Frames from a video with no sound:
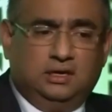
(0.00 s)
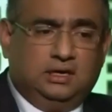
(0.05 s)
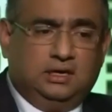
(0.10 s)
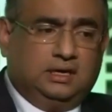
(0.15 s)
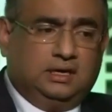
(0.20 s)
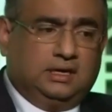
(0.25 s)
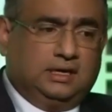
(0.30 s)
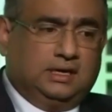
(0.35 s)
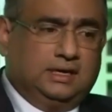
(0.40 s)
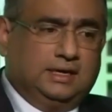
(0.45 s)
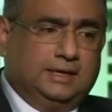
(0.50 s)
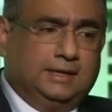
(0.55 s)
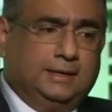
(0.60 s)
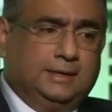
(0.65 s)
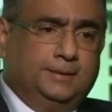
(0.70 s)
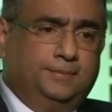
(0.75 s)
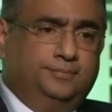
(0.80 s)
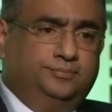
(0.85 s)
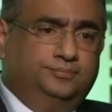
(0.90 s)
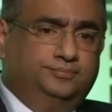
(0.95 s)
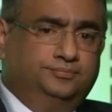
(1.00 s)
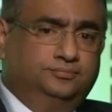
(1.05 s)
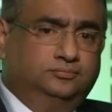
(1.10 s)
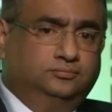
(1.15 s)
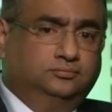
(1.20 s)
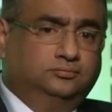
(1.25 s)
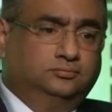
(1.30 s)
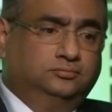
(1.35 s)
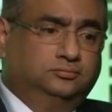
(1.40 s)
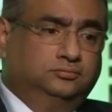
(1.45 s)

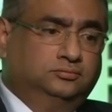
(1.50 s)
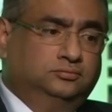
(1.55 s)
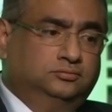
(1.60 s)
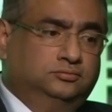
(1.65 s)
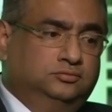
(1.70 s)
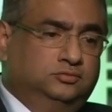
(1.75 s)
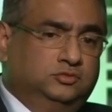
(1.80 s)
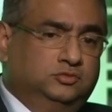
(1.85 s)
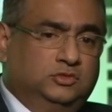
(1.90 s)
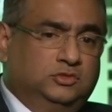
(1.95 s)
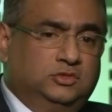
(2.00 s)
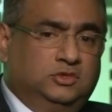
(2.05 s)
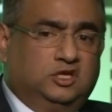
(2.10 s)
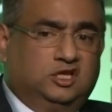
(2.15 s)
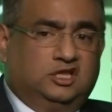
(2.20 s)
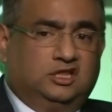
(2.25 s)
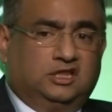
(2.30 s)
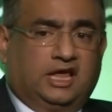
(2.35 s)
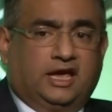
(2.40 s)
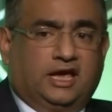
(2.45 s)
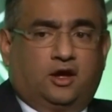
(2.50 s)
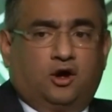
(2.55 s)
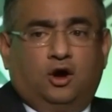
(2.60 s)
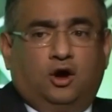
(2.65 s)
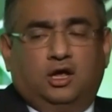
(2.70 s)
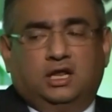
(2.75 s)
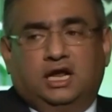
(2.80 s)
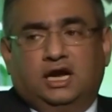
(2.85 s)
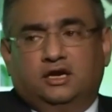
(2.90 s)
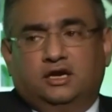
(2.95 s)
Like
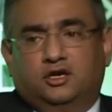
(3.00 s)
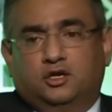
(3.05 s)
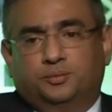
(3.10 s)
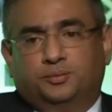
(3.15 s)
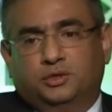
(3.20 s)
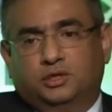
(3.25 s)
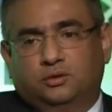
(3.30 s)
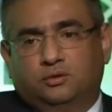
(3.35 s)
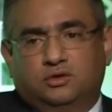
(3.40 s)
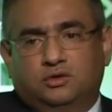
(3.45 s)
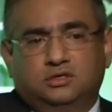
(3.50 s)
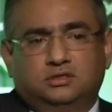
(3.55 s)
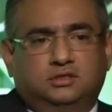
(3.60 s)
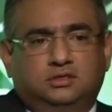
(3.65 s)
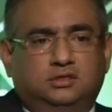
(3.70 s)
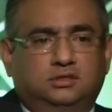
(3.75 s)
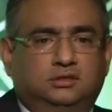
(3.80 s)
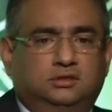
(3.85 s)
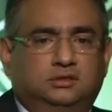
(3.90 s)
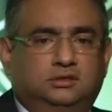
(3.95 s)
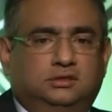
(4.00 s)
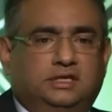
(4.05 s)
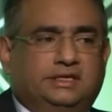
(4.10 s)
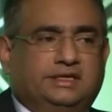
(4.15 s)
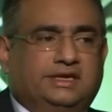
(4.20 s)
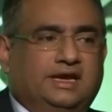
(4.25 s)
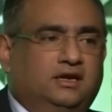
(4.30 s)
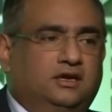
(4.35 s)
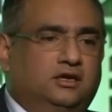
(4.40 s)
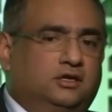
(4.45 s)
all entrepreneurs, they
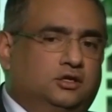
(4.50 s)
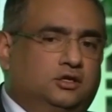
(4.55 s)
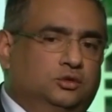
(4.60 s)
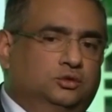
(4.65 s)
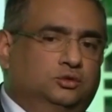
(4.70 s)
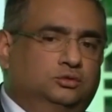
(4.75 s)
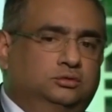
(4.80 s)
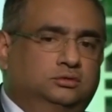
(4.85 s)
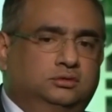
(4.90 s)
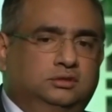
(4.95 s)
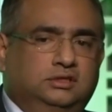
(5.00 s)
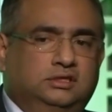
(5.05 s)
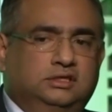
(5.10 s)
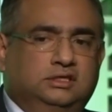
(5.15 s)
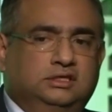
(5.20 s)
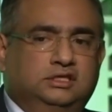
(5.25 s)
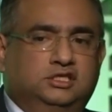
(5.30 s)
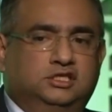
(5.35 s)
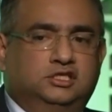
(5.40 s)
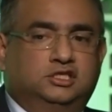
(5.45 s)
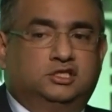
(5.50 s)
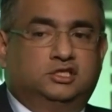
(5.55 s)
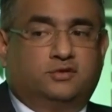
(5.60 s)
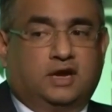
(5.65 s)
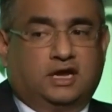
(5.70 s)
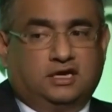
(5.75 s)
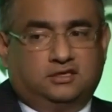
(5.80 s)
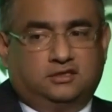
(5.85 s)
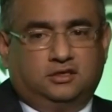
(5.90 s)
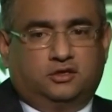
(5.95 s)
tend to stretch
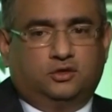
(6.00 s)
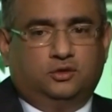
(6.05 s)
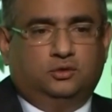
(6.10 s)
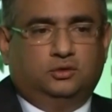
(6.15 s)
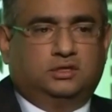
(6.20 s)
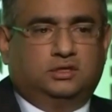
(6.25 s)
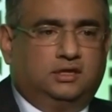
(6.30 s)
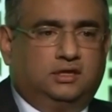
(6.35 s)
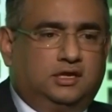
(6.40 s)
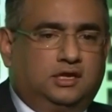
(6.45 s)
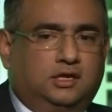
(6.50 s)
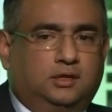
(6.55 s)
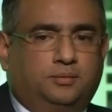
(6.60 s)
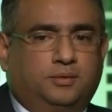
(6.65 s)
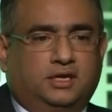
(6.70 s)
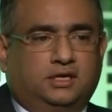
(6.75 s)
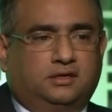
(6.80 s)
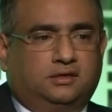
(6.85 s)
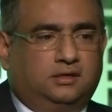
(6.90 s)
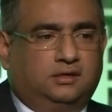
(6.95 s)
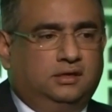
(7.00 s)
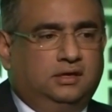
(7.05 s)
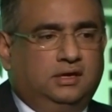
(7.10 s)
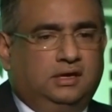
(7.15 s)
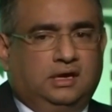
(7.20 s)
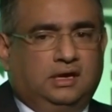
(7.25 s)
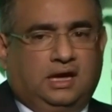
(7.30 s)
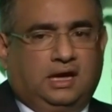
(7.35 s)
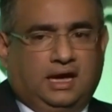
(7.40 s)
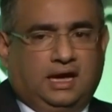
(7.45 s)
the truth a little bit.
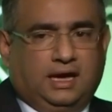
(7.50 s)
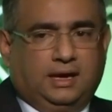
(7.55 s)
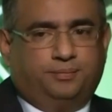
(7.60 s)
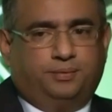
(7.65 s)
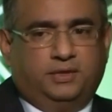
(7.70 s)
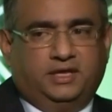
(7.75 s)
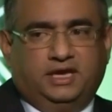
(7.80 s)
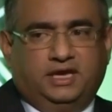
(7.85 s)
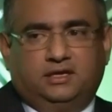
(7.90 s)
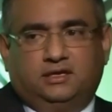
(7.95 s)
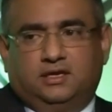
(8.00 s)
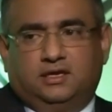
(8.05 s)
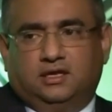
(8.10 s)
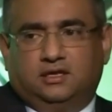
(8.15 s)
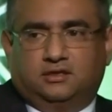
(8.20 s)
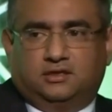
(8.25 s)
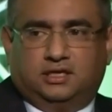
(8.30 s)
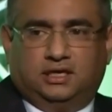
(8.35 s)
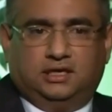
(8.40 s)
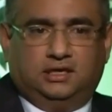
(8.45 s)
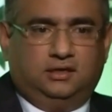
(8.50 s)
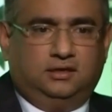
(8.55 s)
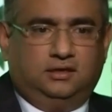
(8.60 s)
I plead guilty